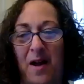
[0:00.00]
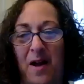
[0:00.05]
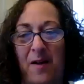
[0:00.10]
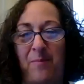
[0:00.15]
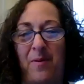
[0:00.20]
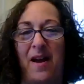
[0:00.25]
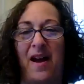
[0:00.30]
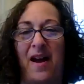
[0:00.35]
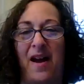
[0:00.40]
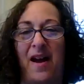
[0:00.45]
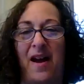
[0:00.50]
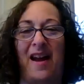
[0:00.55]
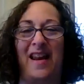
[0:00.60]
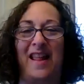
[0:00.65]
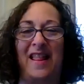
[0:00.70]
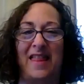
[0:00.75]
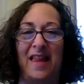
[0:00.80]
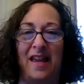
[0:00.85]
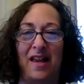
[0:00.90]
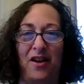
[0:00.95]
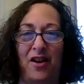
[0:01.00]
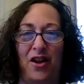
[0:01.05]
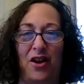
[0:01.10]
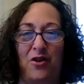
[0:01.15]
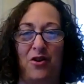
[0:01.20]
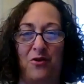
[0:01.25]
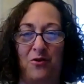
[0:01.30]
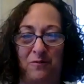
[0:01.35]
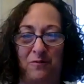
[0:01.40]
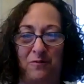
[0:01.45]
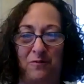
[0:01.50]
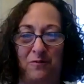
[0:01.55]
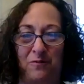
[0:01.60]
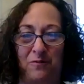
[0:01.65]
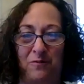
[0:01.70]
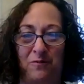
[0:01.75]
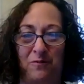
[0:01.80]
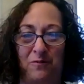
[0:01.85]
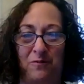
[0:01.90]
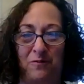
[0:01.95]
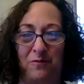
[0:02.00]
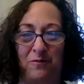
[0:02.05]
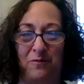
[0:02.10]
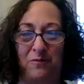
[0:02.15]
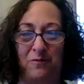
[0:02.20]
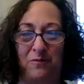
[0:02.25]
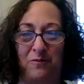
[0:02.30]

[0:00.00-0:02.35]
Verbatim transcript: Right. Bye, Patty. Bye, guys. For